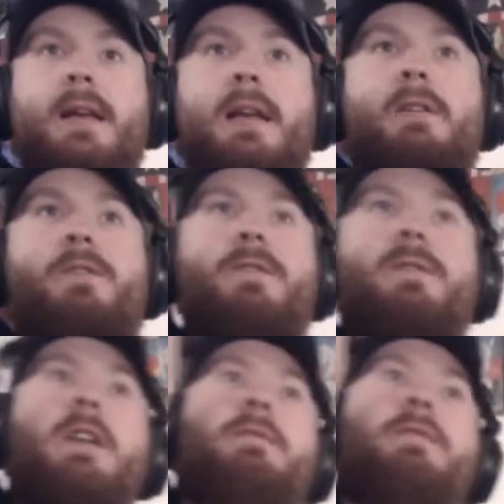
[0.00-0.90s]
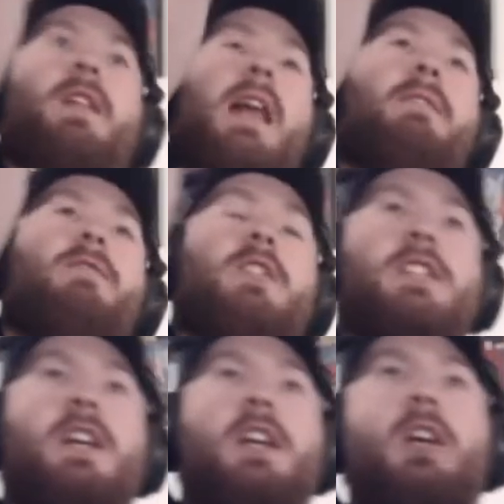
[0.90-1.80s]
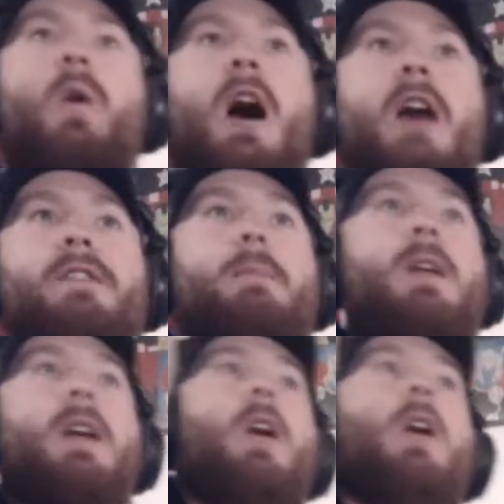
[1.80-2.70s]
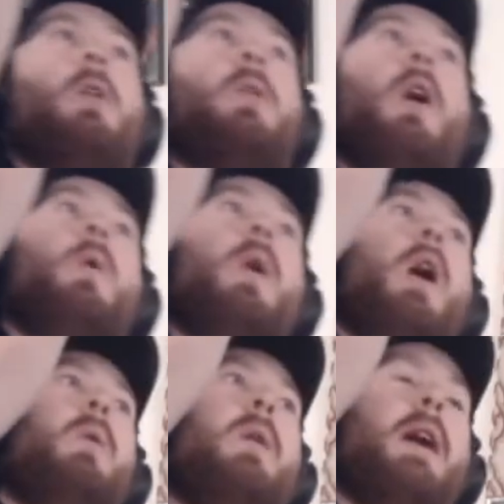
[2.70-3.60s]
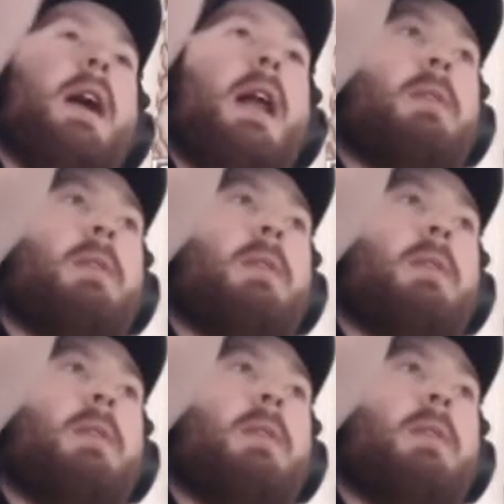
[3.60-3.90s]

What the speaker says: if the leverage is going to go off and I'm going to, and I'm going to